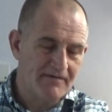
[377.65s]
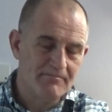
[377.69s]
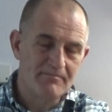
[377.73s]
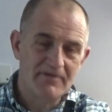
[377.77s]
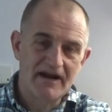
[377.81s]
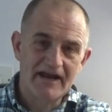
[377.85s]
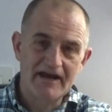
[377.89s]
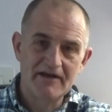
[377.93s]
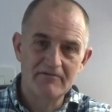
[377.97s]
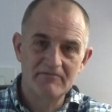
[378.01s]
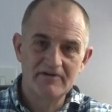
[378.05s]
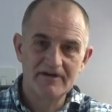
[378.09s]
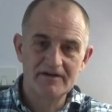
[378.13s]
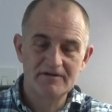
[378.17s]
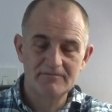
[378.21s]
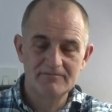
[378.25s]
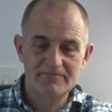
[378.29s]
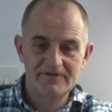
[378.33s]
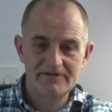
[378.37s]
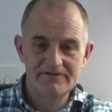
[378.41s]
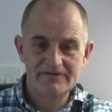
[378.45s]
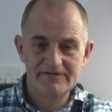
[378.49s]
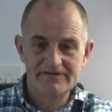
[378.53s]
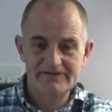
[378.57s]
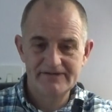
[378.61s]
ploughing up
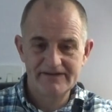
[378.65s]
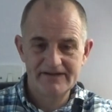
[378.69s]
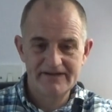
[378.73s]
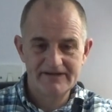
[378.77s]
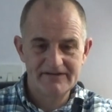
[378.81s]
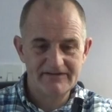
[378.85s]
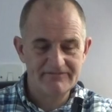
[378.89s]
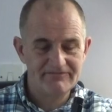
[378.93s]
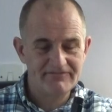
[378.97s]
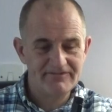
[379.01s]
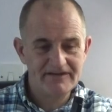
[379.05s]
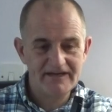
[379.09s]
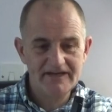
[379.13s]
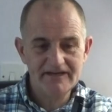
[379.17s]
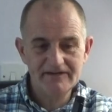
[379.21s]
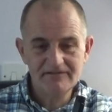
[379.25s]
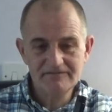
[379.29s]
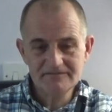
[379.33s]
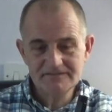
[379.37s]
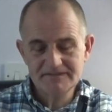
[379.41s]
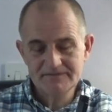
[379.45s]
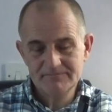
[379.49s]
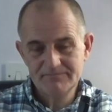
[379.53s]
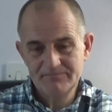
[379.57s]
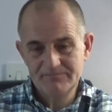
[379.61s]
a field,